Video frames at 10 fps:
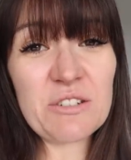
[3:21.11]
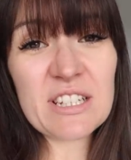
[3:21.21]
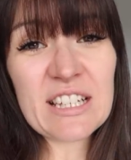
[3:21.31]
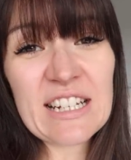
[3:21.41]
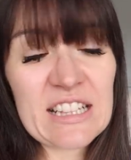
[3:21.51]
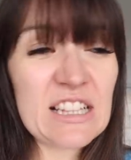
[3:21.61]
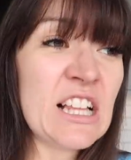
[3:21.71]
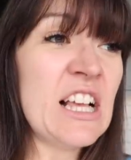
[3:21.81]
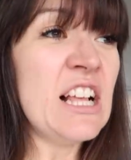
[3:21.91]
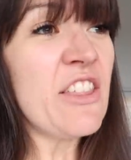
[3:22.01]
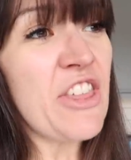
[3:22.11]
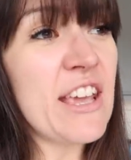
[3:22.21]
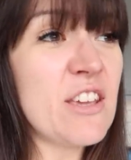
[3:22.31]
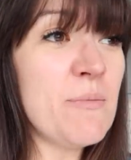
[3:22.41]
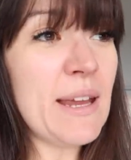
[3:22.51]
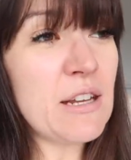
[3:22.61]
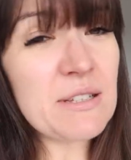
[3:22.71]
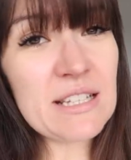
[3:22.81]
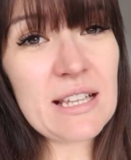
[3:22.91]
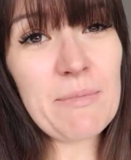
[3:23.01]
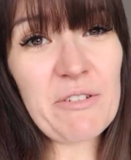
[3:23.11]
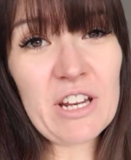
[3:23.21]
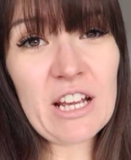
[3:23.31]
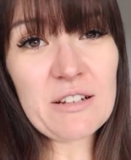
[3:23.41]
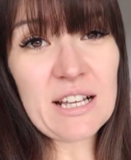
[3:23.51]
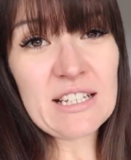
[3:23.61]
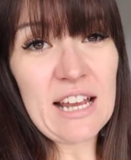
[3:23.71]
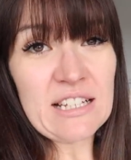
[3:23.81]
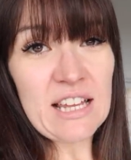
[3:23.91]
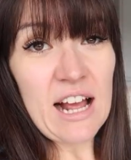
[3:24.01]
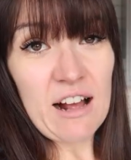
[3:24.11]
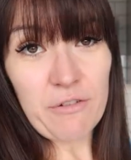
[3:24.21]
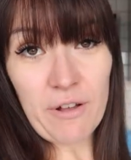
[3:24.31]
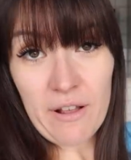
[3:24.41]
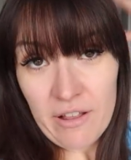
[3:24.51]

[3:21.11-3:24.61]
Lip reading: Just a little thing you may notice in my videos, I tend to have